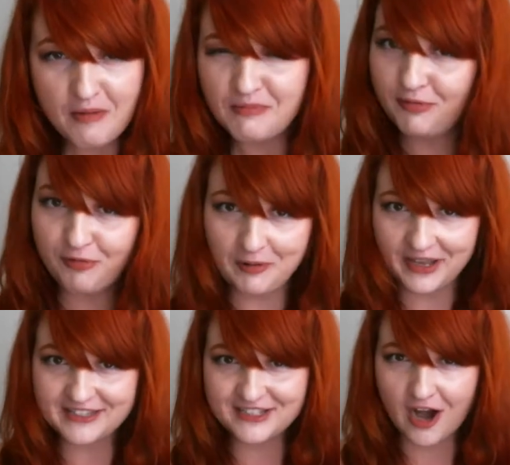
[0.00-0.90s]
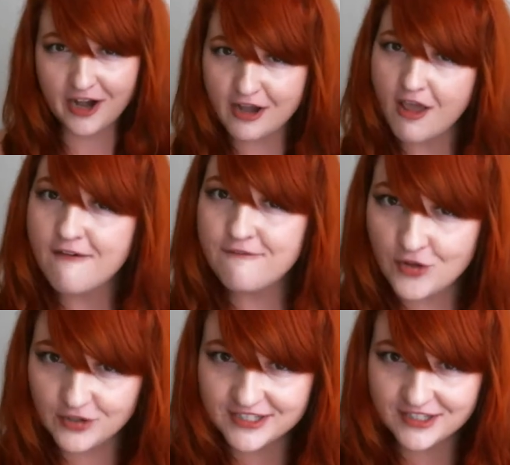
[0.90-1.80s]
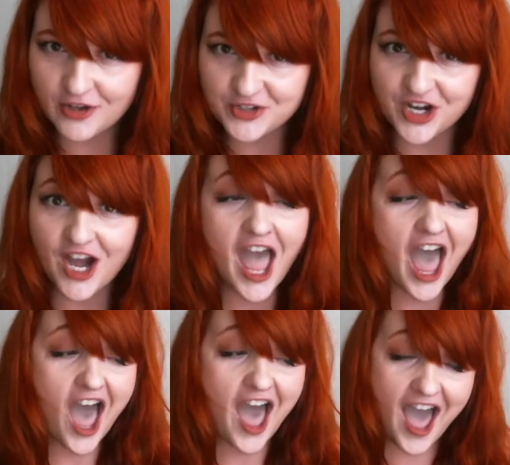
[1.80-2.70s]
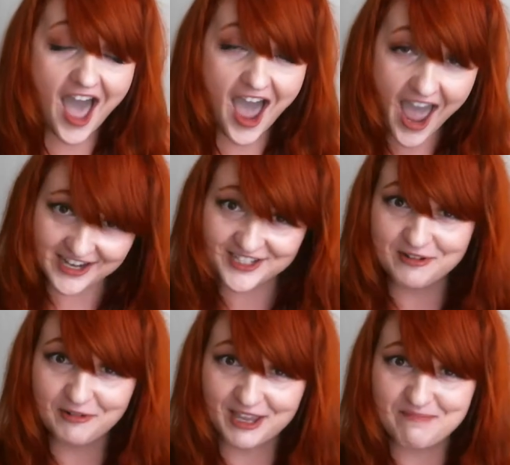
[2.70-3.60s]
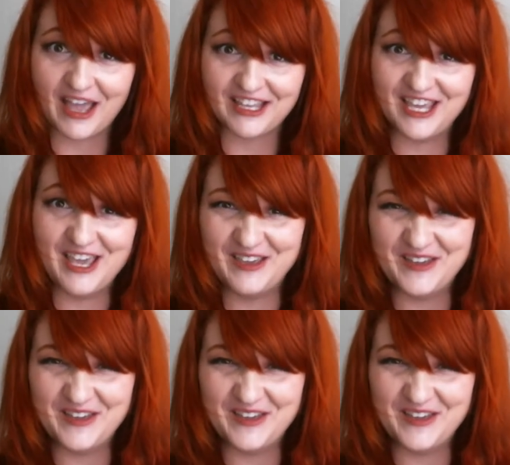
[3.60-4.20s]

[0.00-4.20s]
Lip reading: But before we get started, full disclosure, I actually work at Petcube.